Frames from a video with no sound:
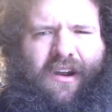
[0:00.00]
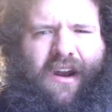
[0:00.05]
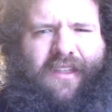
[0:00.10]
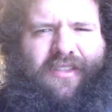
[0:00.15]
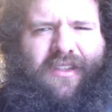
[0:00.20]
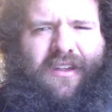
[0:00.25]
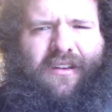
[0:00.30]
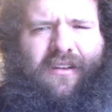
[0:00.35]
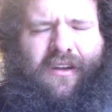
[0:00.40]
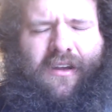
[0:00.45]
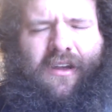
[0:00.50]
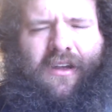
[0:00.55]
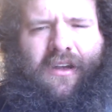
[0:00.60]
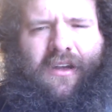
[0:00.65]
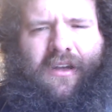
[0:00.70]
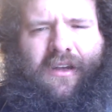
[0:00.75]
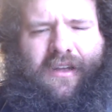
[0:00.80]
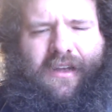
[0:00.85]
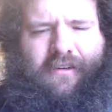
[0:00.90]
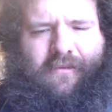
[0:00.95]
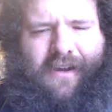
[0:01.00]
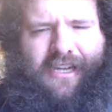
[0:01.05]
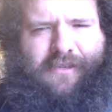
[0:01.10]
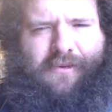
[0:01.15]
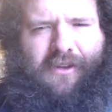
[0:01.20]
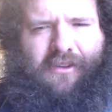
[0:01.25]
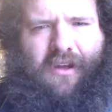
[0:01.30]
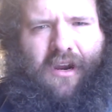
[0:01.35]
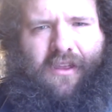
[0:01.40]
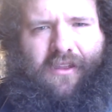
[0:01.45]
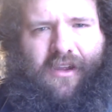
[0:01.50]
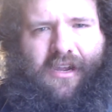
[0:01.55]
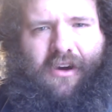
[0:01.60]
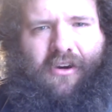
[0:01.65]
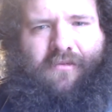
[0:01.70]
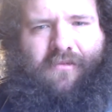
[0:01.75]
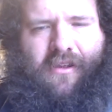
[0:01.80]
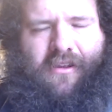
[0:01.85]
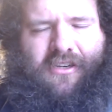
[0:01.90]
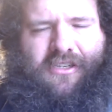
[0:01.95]
I think it reminds me a lot of the
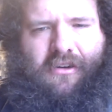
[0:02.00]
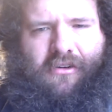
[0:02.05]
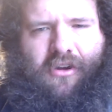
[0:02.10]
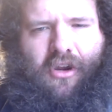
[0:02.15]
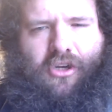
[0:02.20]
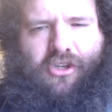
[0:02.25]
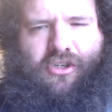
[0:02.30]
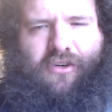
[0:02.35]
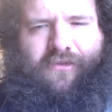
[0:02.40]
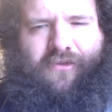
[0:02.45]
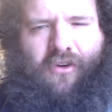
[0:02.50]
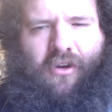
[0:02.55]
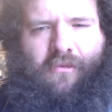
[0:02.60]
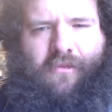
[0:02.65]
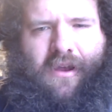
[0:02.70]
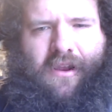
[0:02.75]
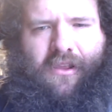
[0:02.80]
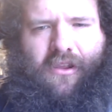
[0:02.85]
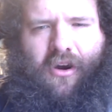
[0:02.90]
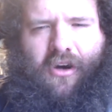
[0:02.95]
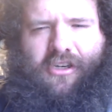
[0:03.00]
Coen Brothers' No Country for Old Men,